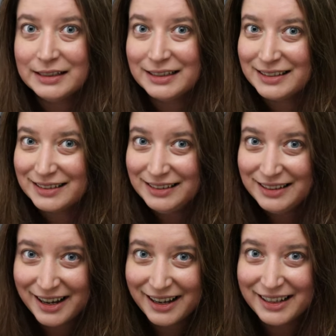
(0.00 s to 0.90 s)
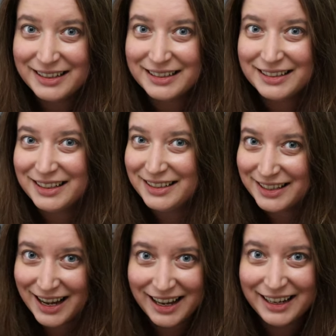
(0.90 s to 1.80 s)
does not
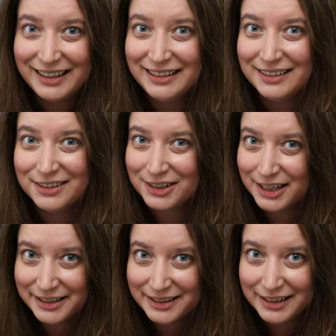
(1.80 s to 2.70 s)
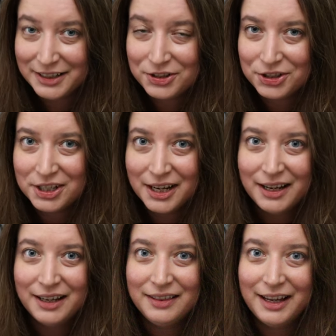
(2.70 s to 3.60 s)
design cross-stitch.
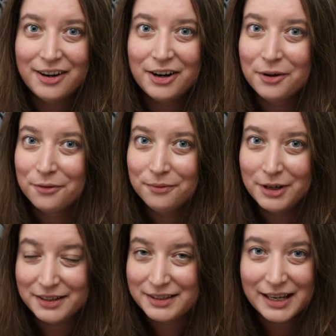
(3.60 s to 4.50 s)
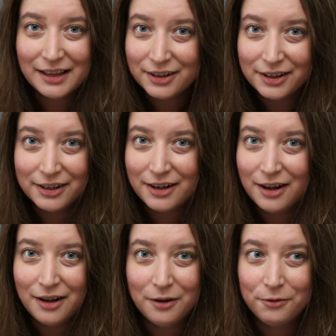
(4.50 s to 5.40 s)
They are a seller
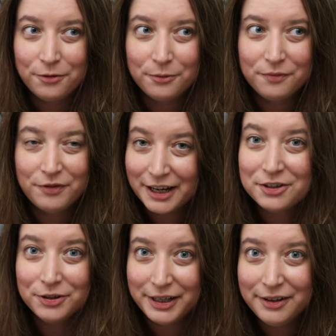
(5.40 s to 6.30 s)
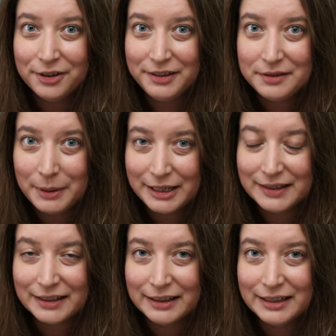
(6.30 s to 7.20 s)
of factory goods,
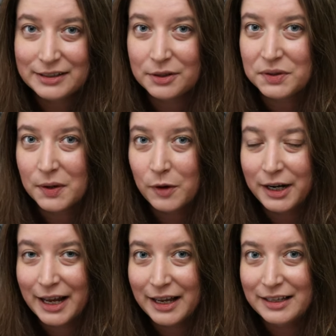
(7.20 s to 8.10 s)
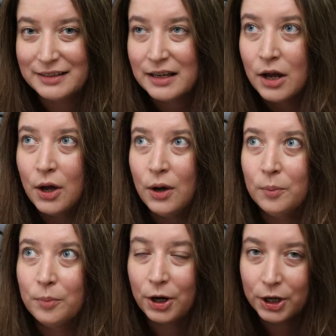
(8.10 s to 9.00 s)
basically. So someone has
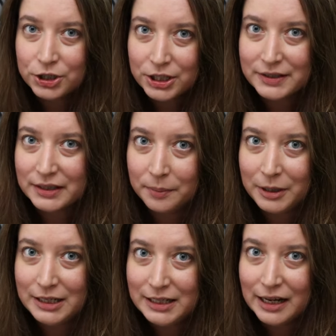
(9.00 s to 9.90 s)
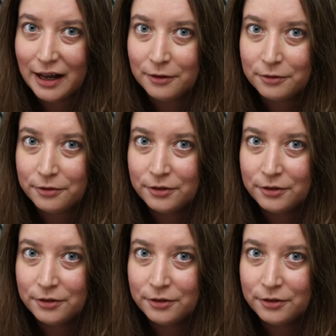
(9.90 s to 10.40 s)
purchased the PDF,